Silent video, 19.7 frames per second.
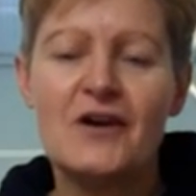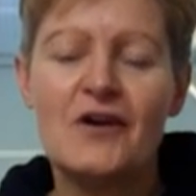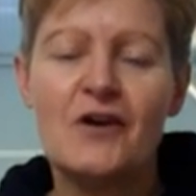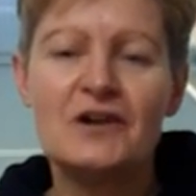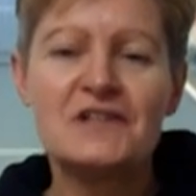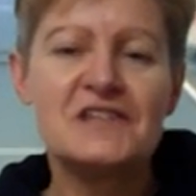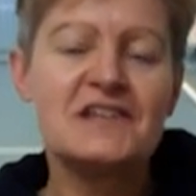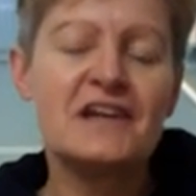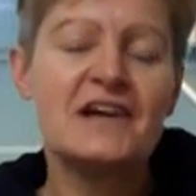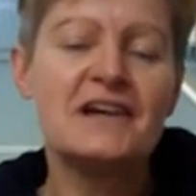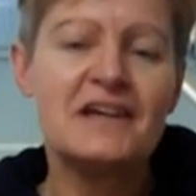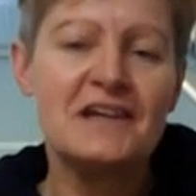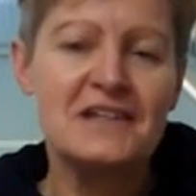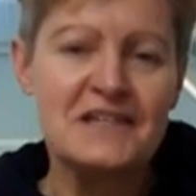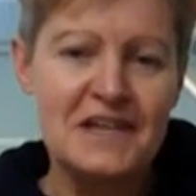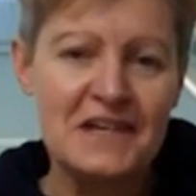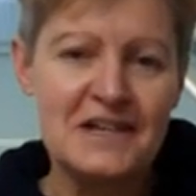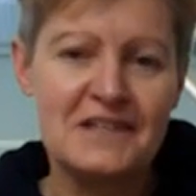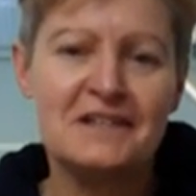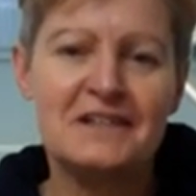I say
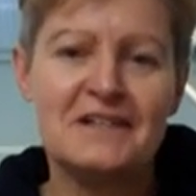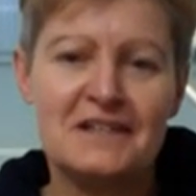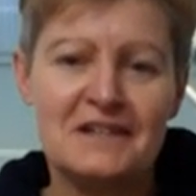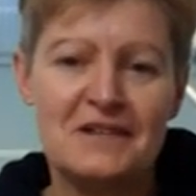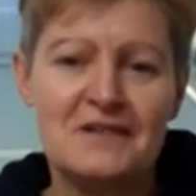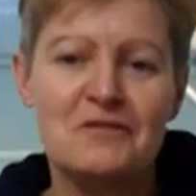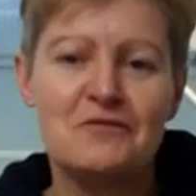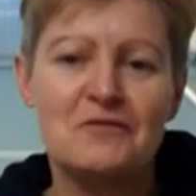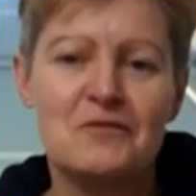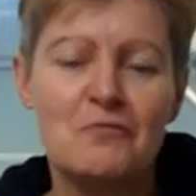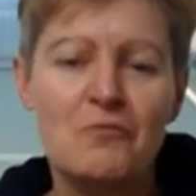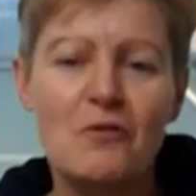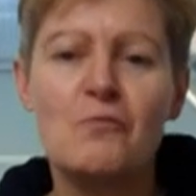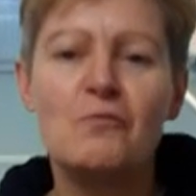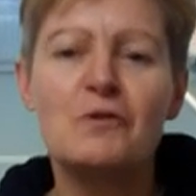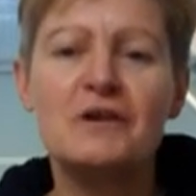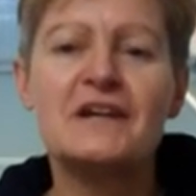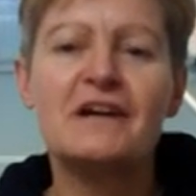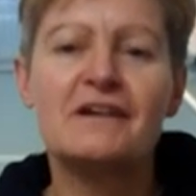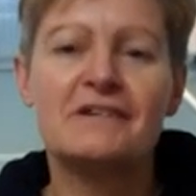again that what
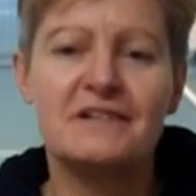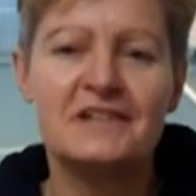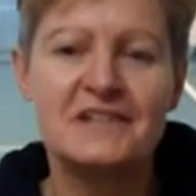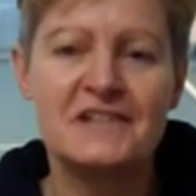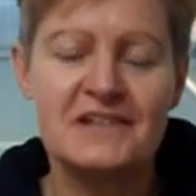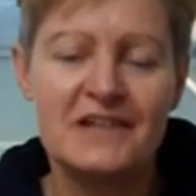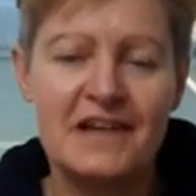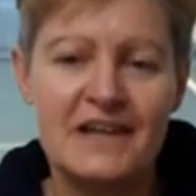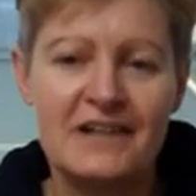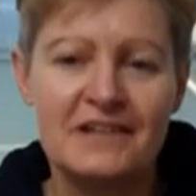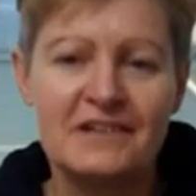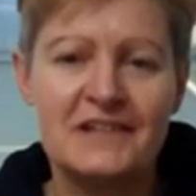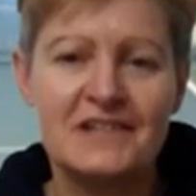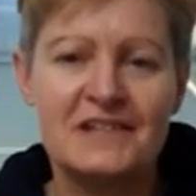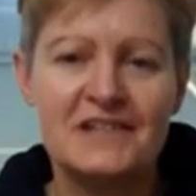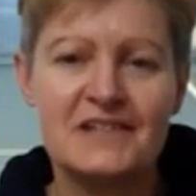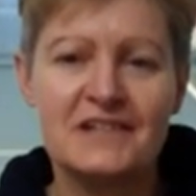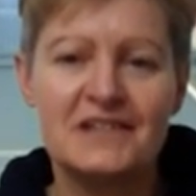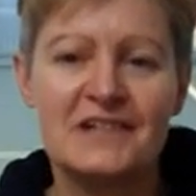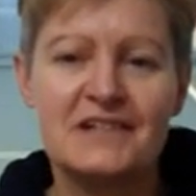we understand
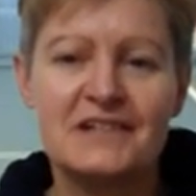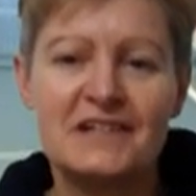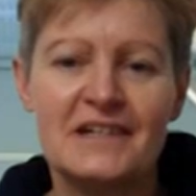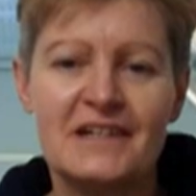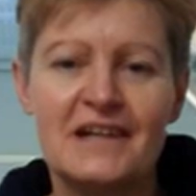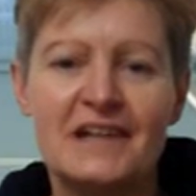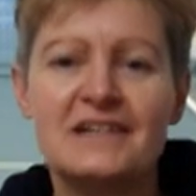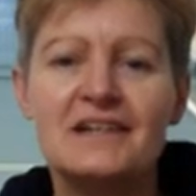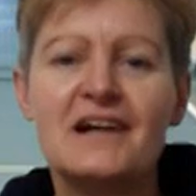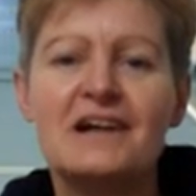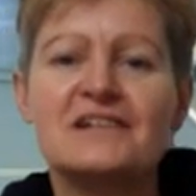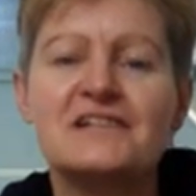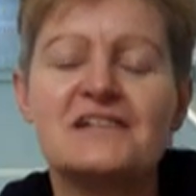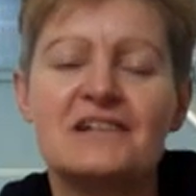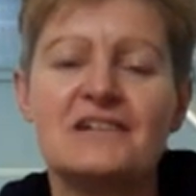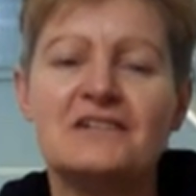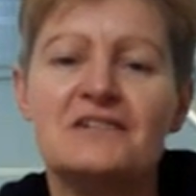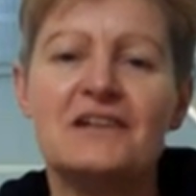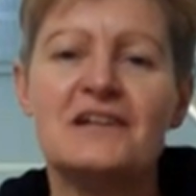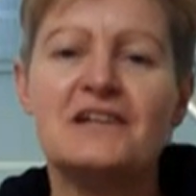is that a
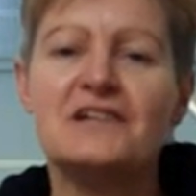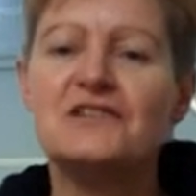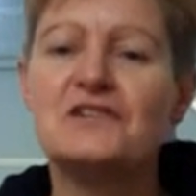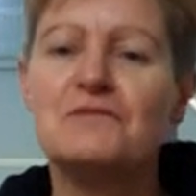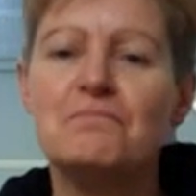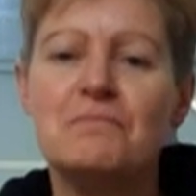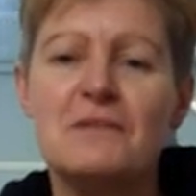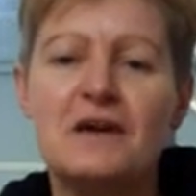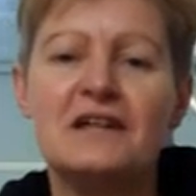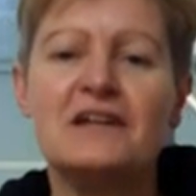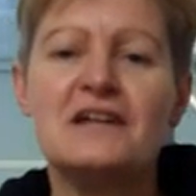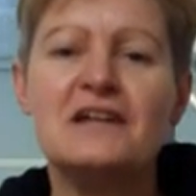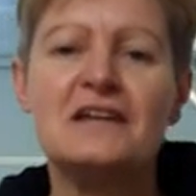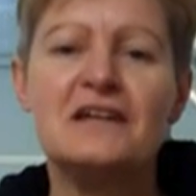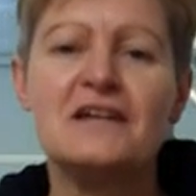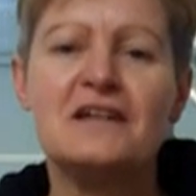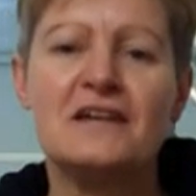youngster needs many